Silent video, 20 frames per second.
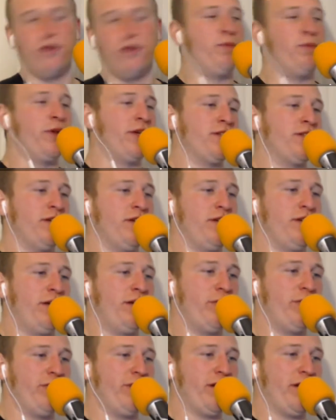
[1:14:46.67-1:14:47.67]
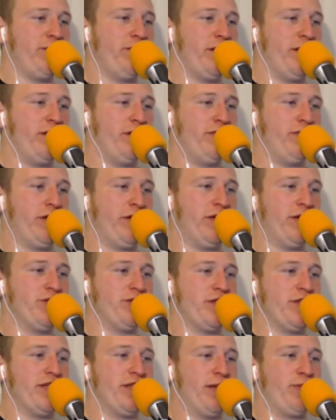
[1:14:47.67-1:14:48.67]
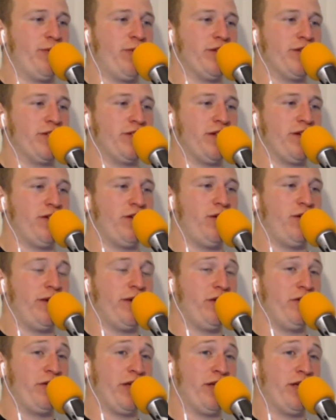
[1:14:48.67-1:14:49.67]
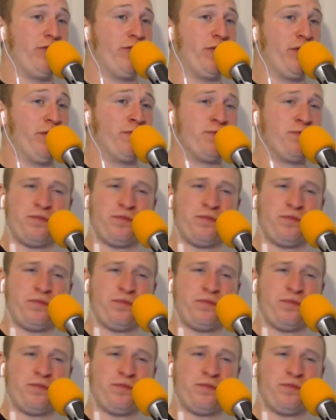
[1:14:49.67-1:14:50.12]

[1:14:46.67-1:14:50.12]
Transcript: but uh, I would recommend if you're interested in that project at all. We are looking for